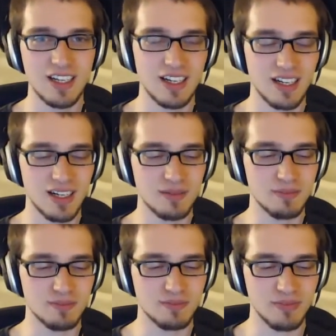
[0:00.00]

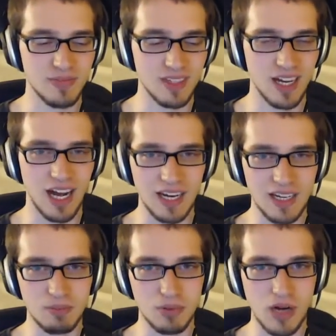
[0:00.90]

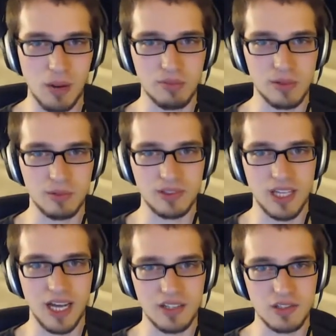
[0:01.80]
I probably will
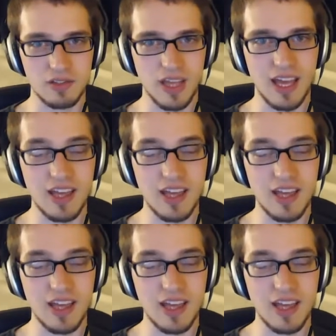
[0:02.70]
not do that.